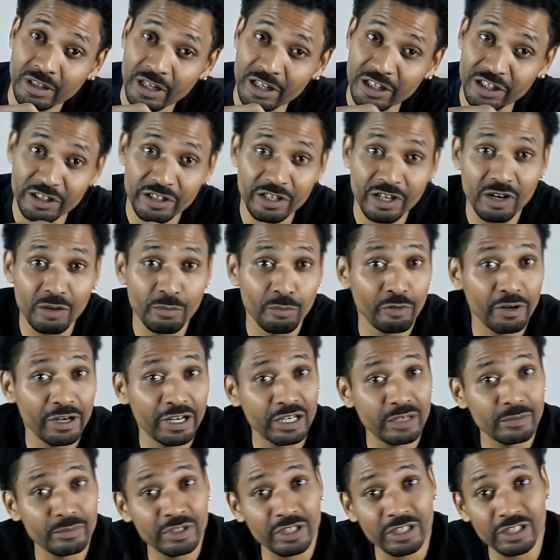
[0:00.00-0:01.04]
you know, bring
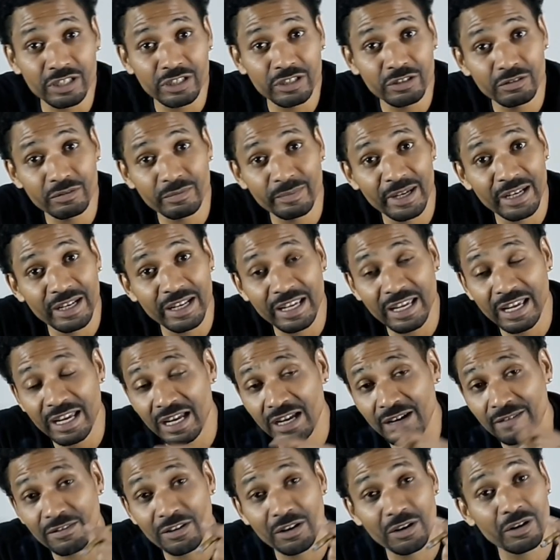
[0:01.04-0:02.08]
them to you, man. They
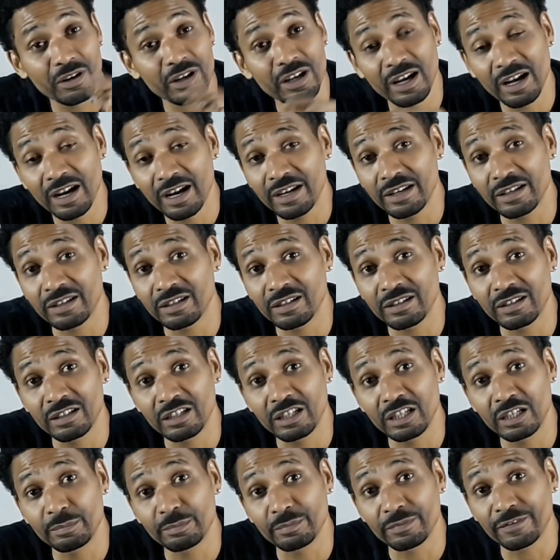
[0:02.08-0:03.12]
have all kind
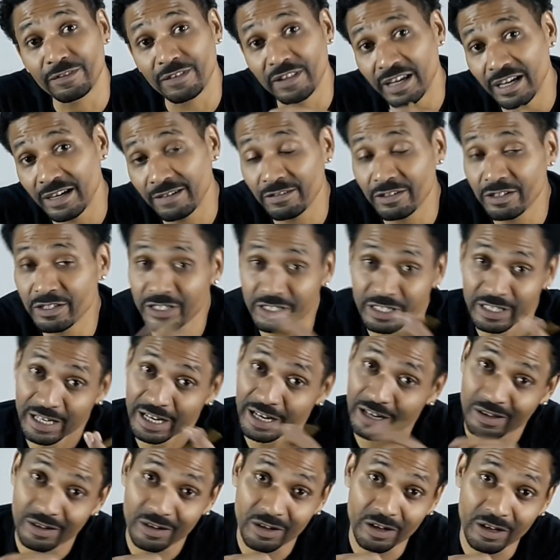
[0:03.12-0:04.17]
of flavors and
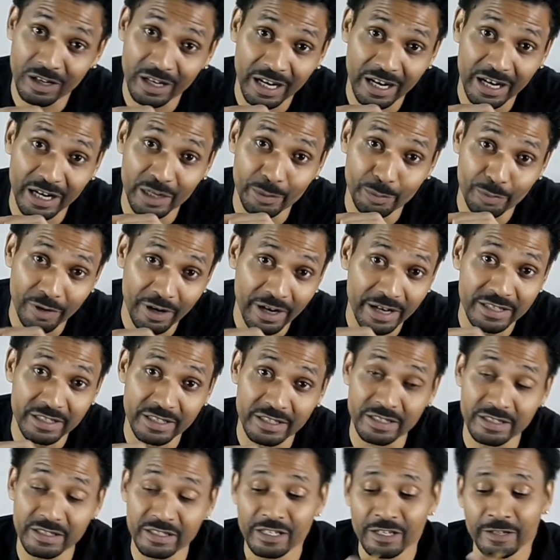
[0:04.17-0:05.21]
at all kind of
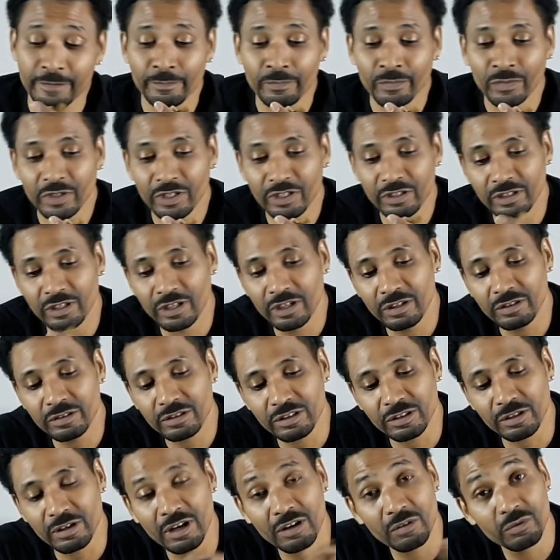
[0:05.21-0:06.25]
prices, you know.
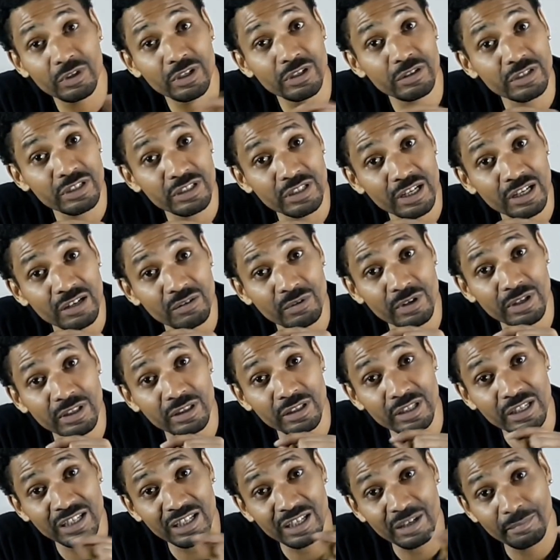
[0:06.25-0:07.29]
So I will say one
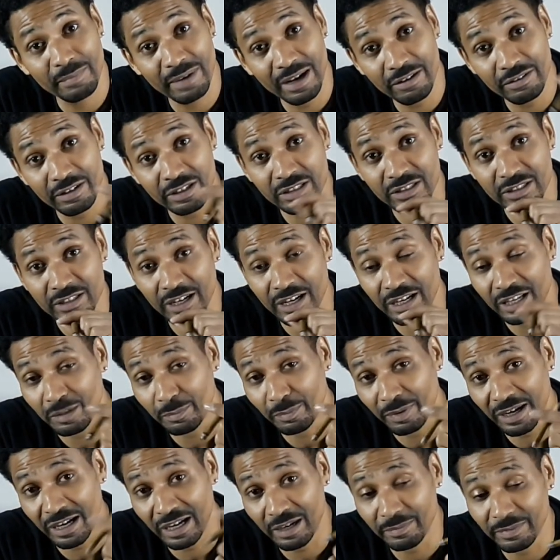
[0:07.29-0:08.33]
thing about exotic
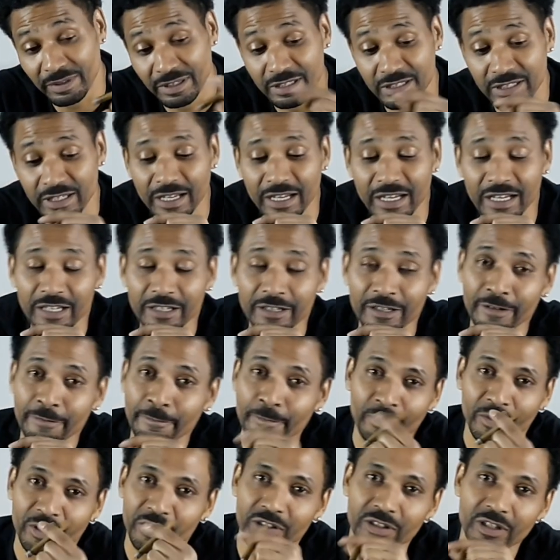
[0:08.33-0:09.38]
pop is that,
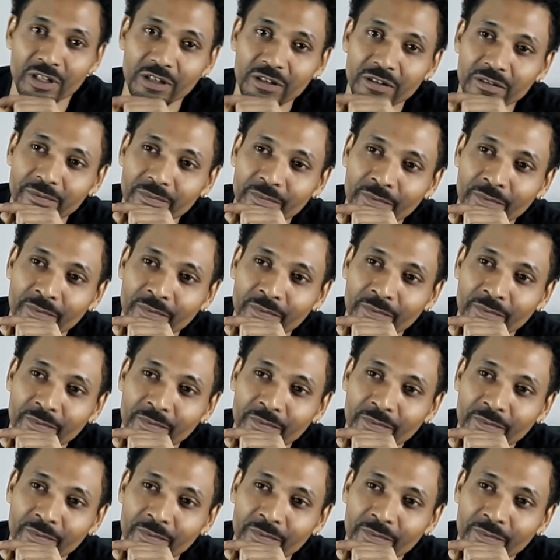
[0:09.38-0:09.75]
you know,